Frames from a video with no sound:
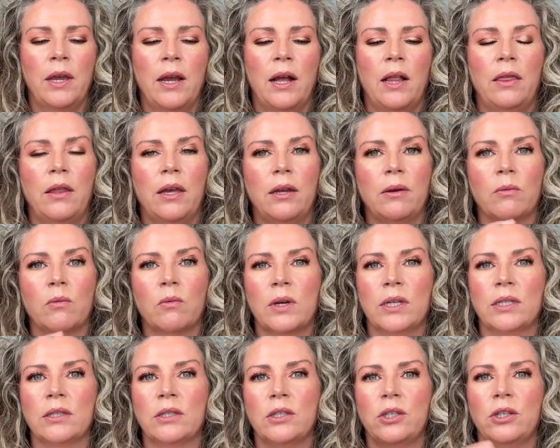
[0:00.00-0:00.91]
and then
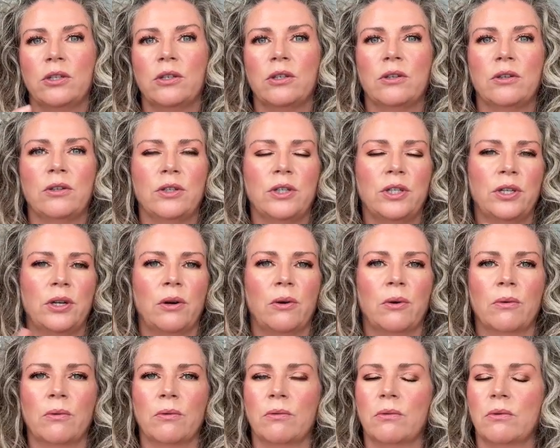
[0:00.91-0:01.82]
once you're, you
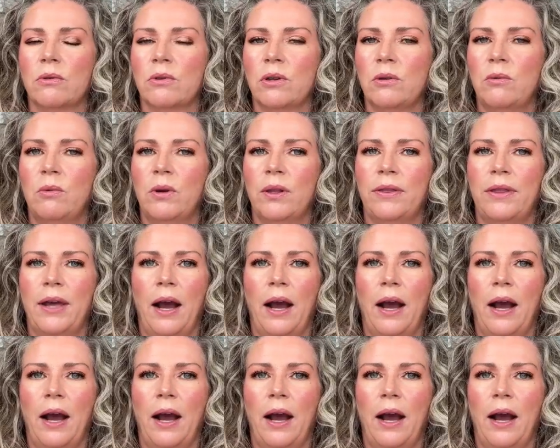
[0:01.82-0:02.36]
know, good with